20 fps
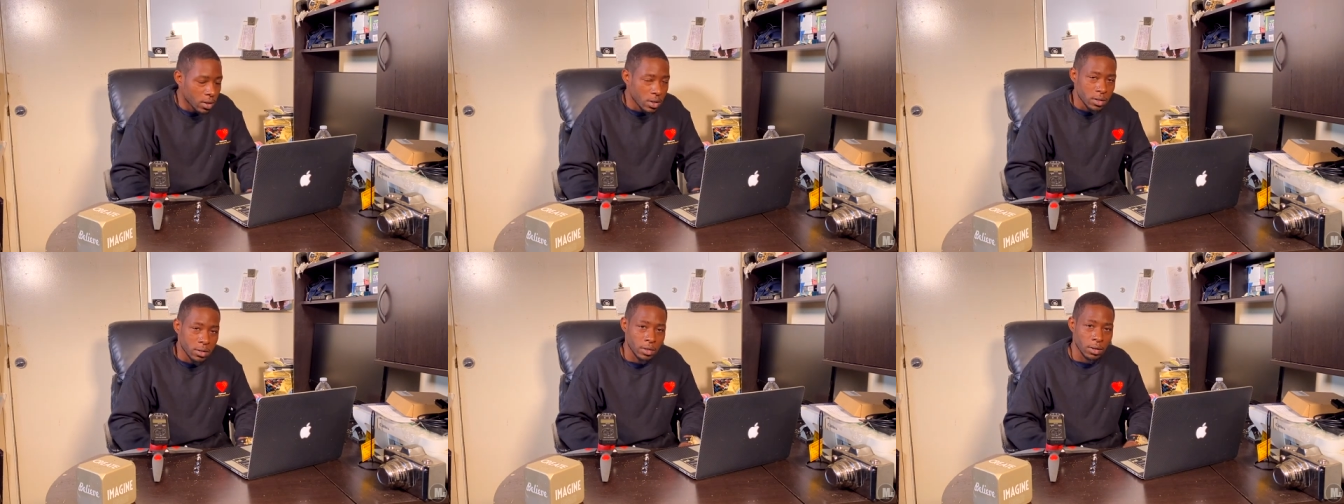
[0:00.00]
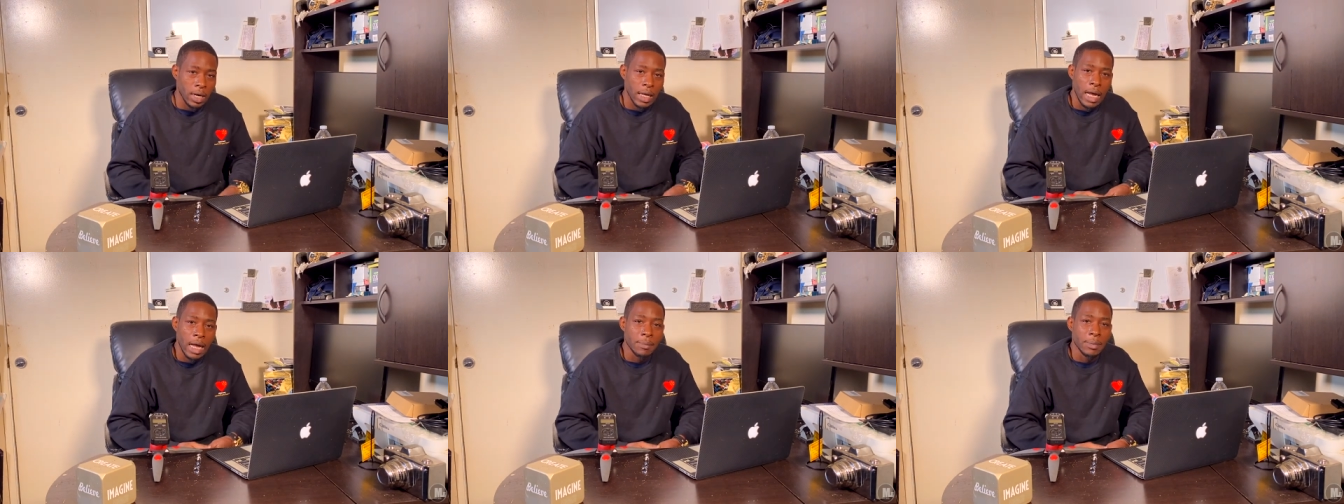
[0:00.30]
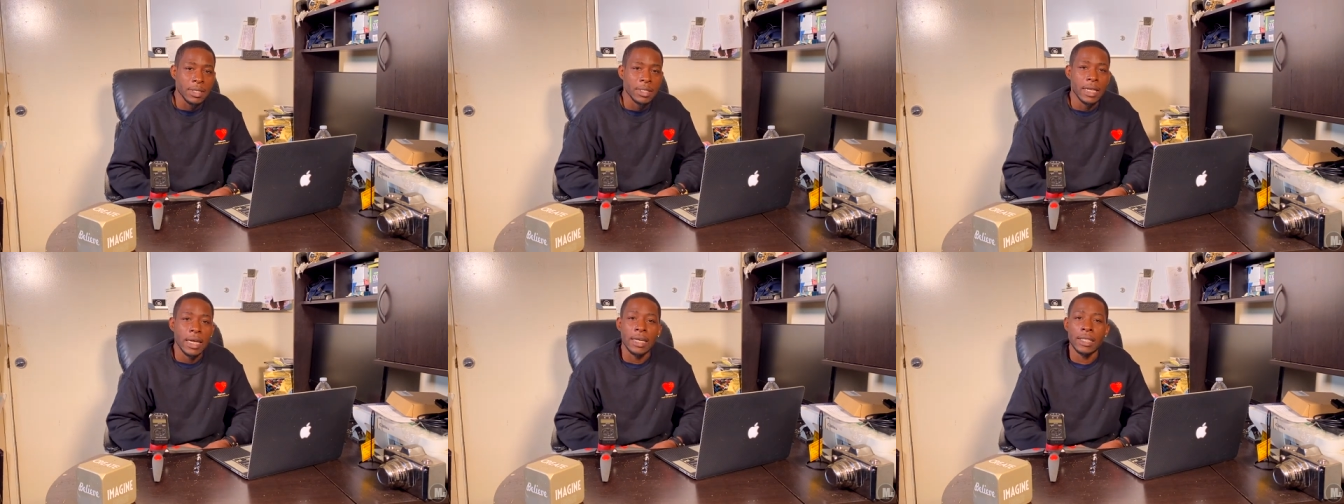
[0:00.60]
So like I've
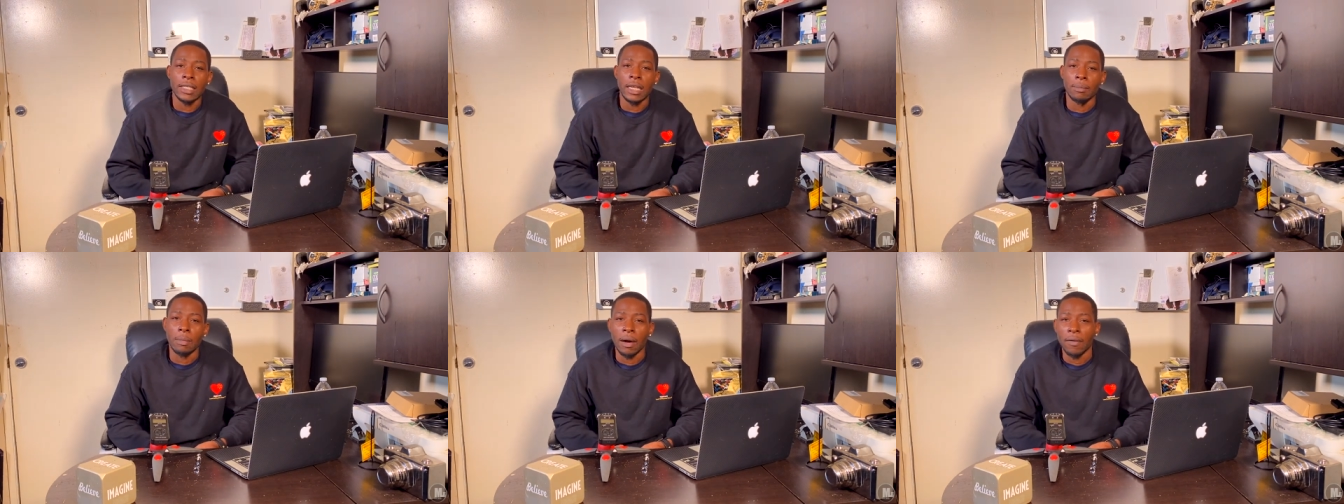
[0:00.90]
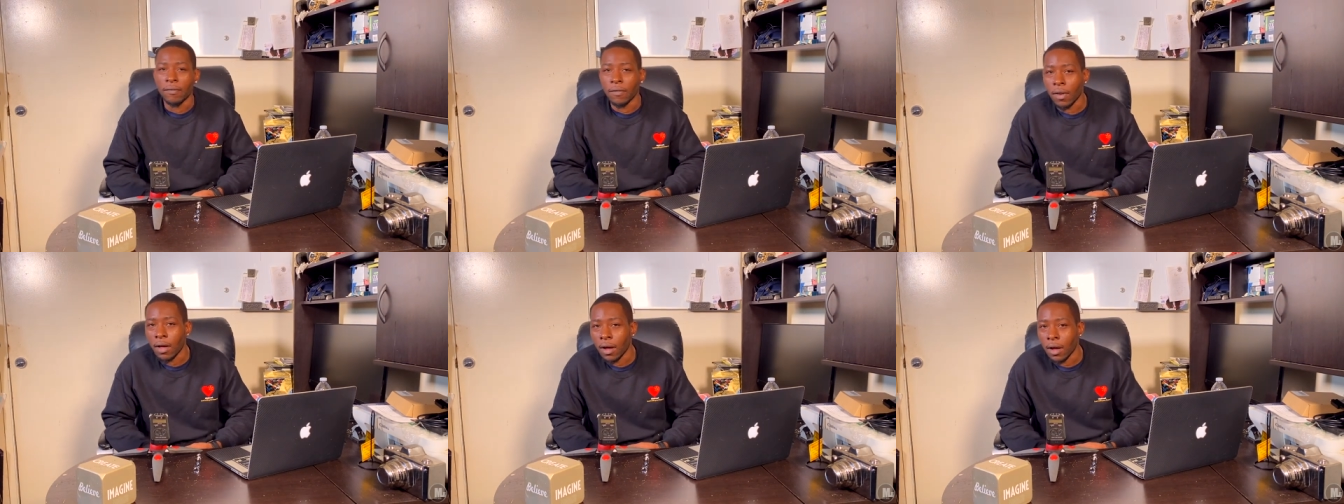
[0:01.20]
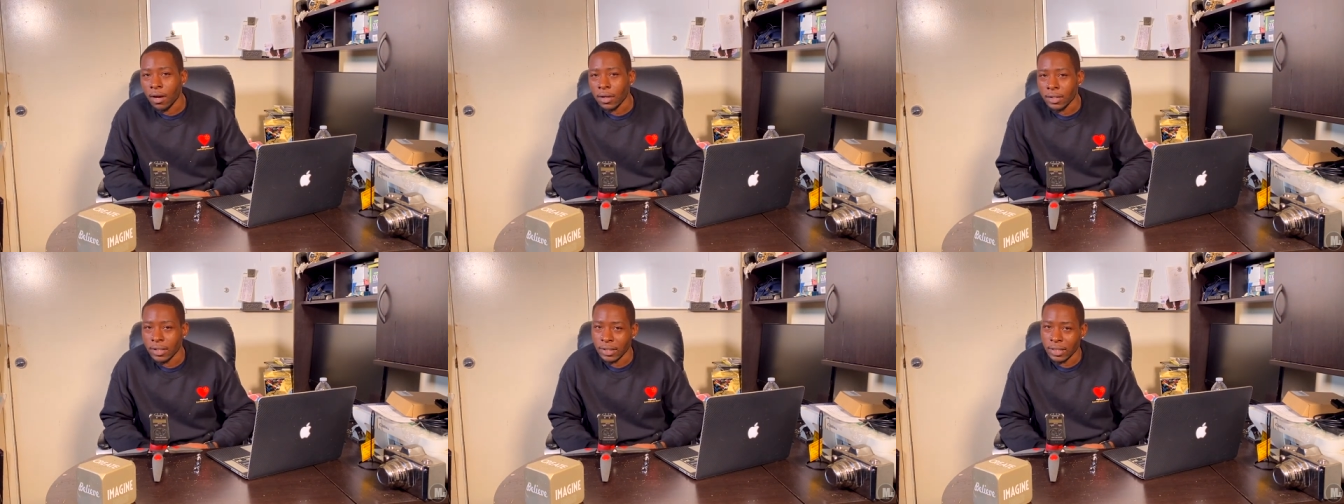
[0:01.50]
been saying inside my
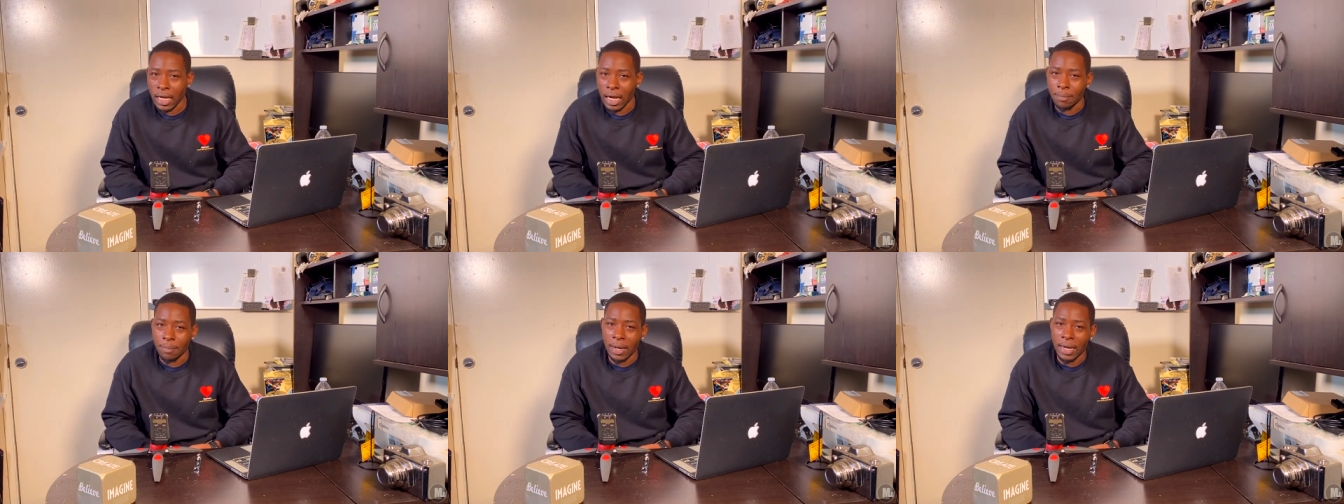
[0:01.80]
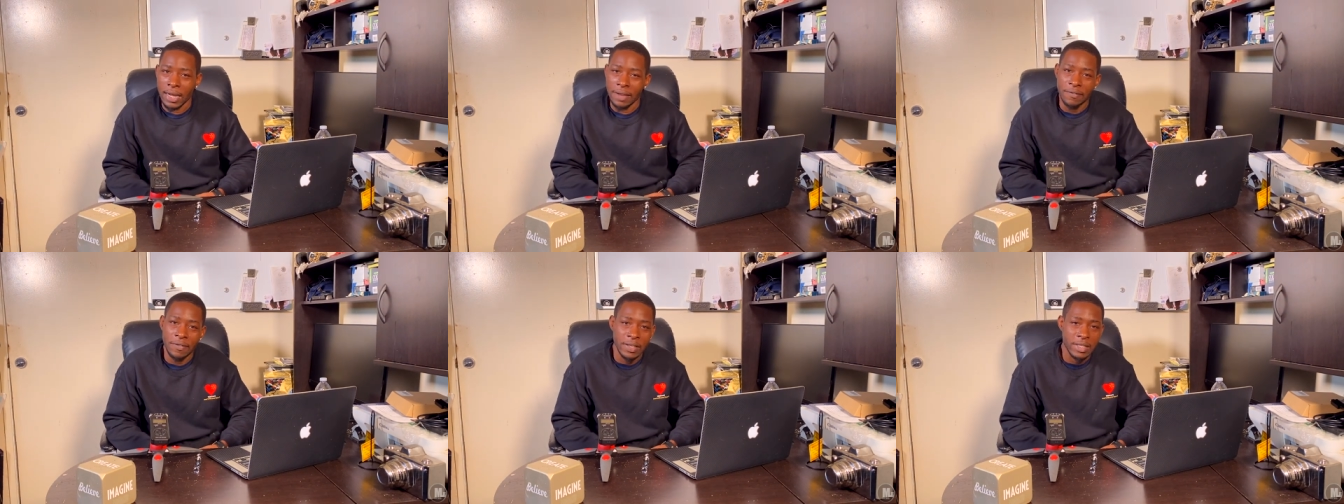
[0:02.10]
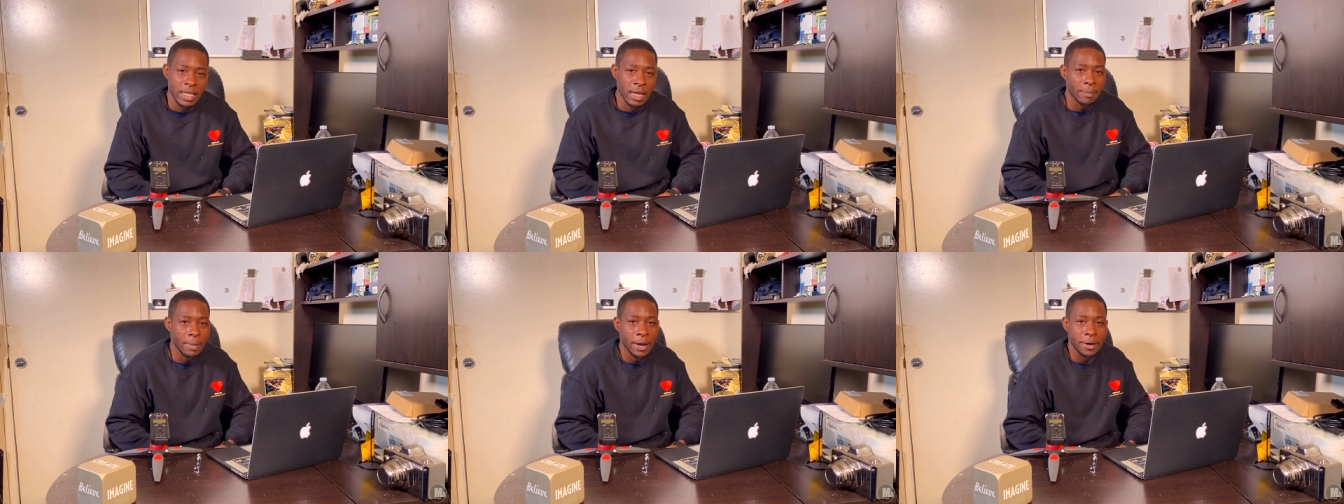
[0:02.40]
vlogs, inside my even
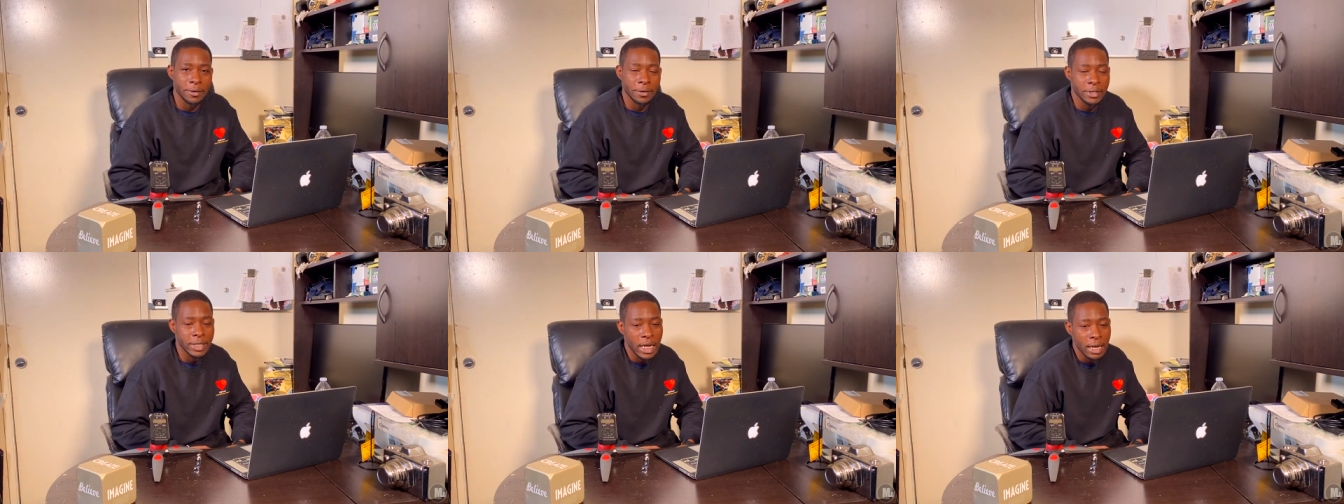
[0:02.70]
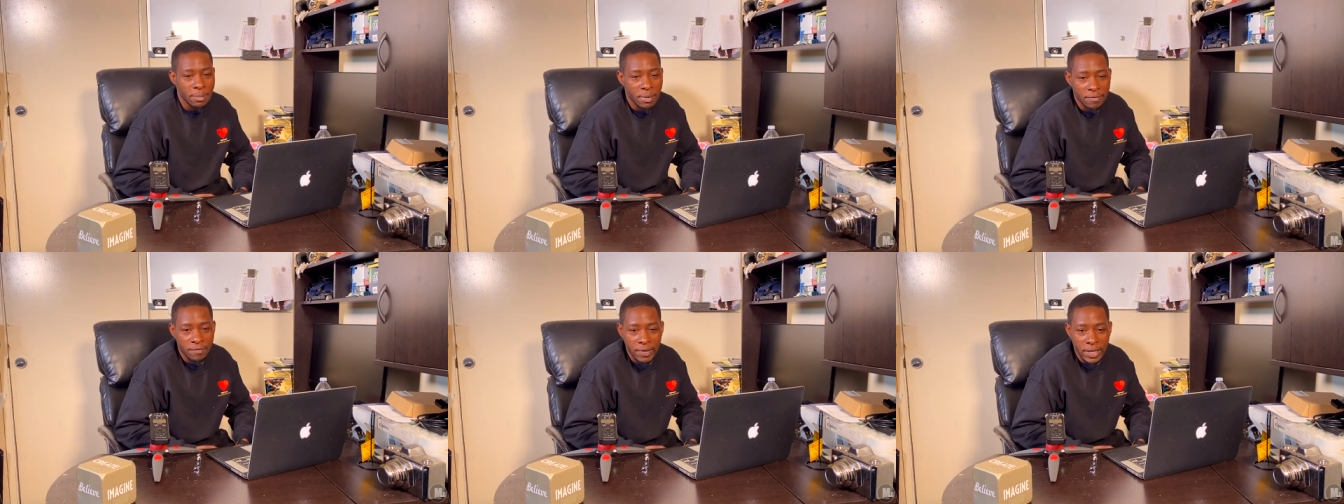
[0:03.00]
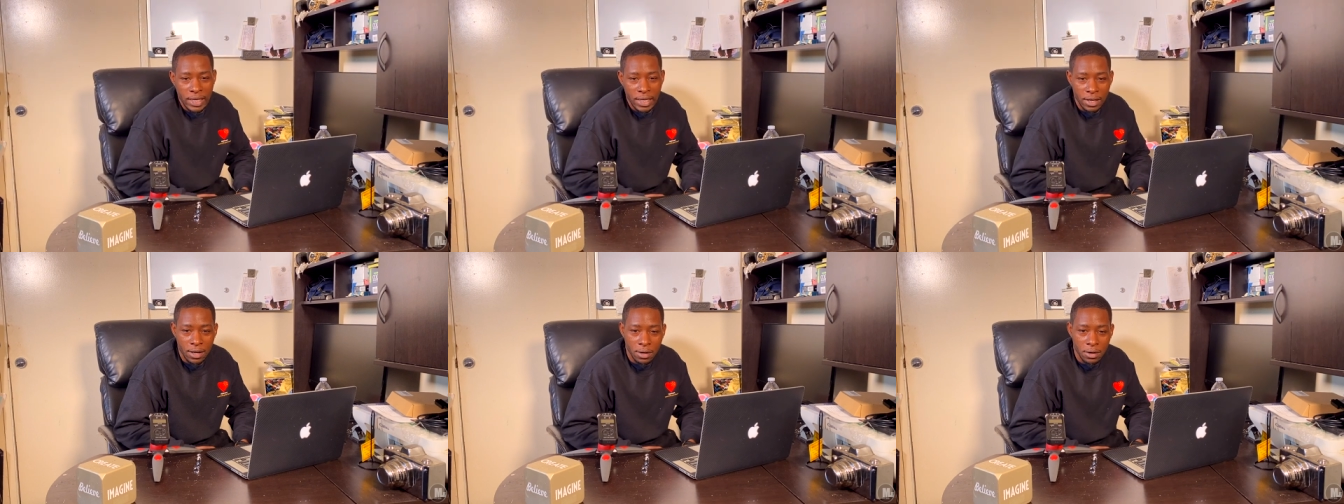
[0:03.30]
inside my entertainment
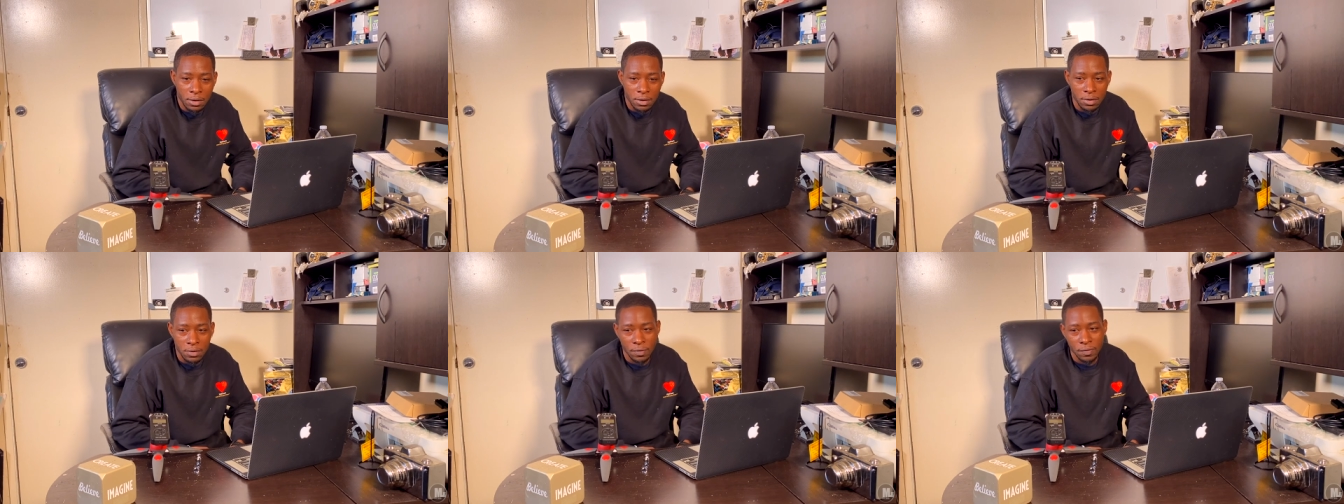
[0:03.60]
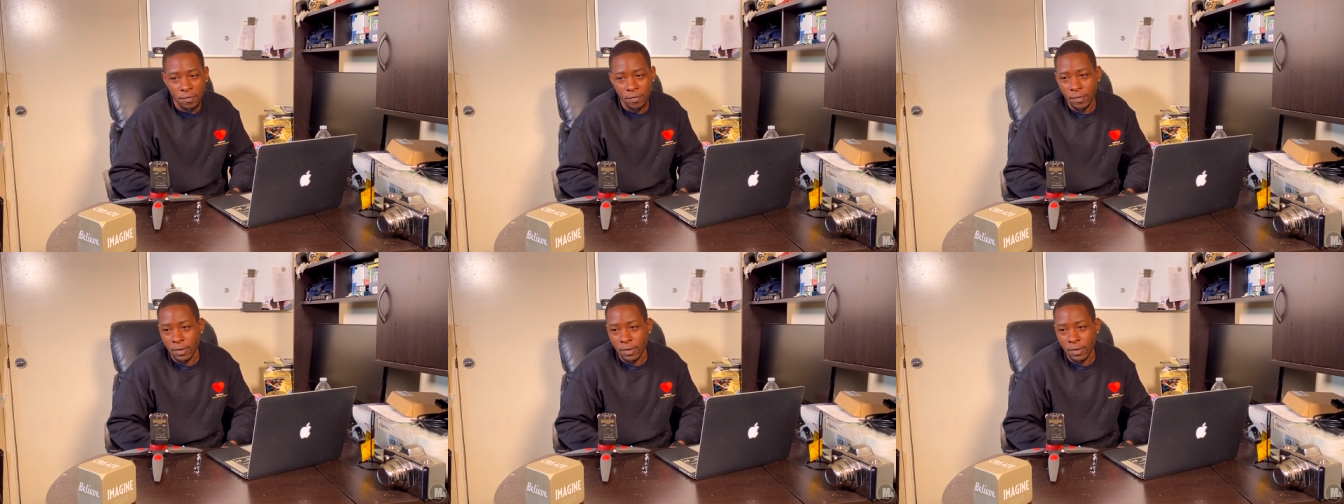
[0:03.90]
videos,